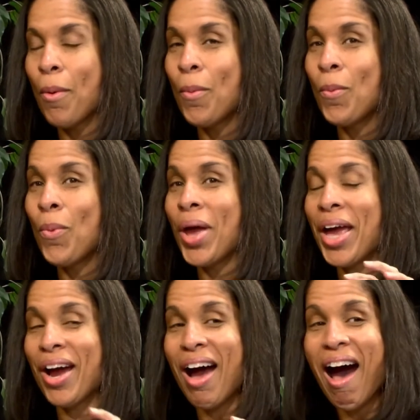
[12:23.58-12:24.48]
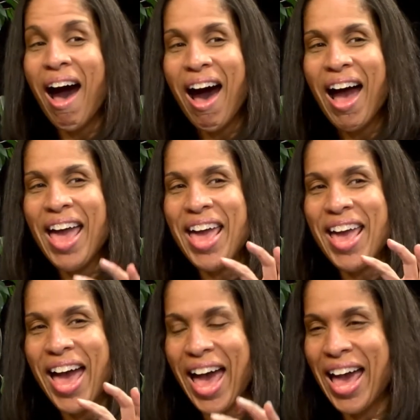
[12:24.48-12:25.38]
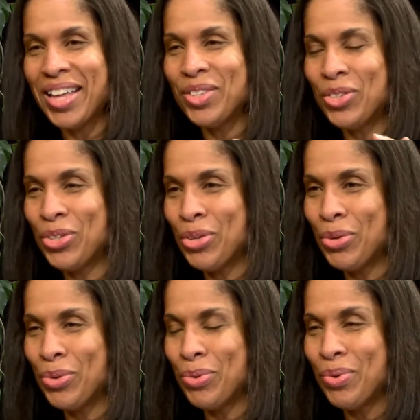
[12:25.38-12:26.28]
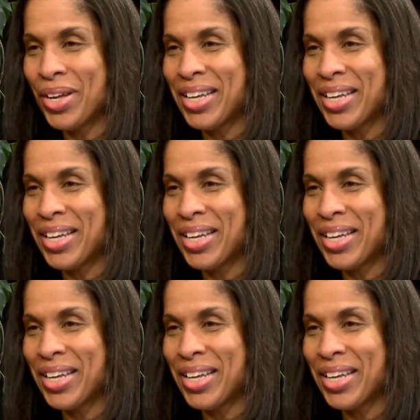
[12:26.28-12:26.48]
Where I had to